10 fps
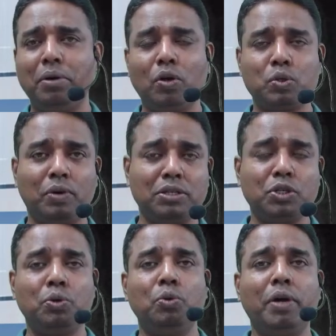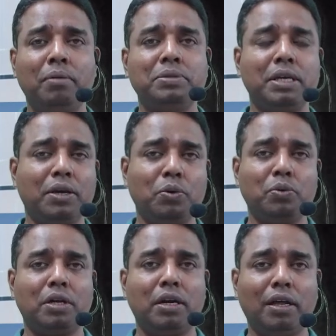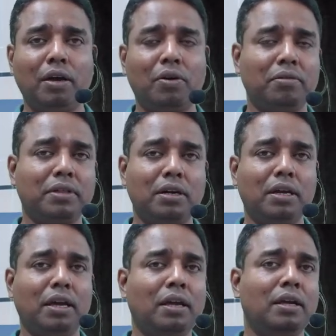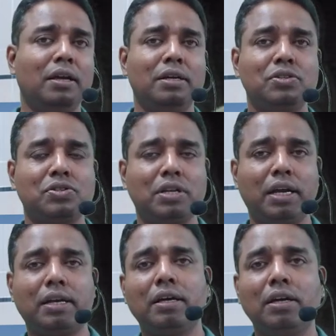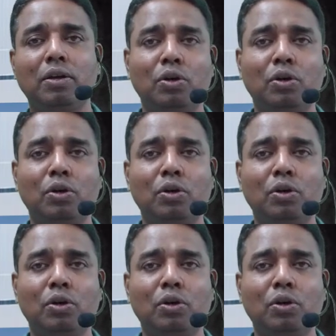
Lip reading: because once you do MCQ 30 out of 30 straight, your